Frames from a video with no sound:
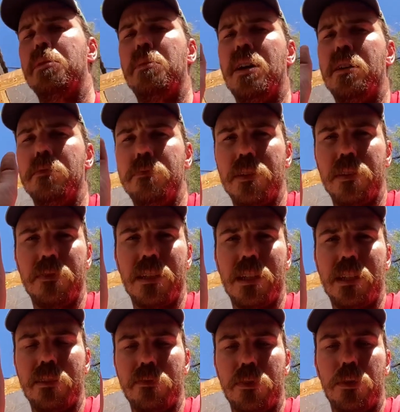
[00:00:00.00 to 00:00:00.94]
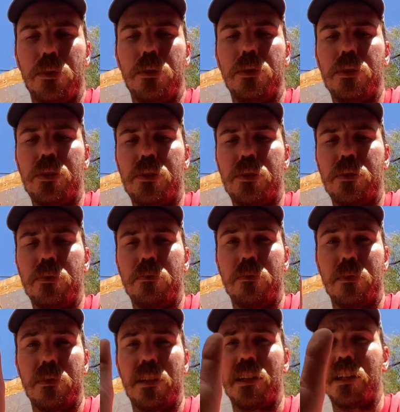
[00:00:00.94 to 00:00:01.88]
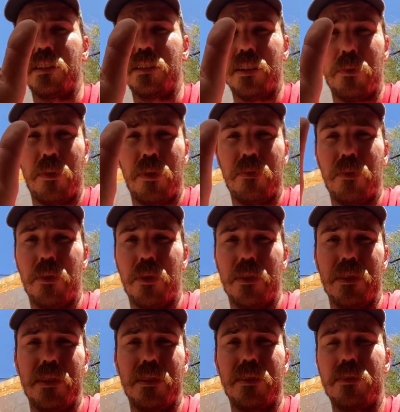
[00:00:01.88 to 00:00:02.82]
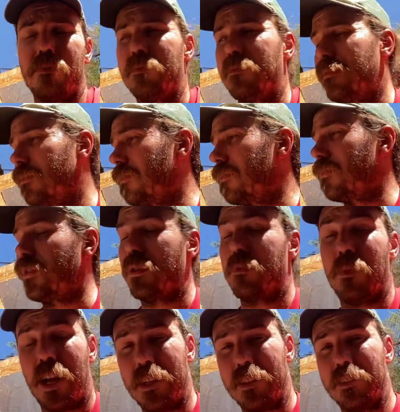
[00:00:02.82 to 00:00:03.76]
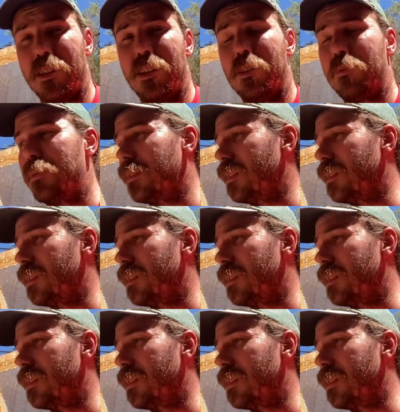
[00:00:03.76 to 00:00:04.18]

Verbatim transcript: about 15 volts. Like I said before, this for my setup,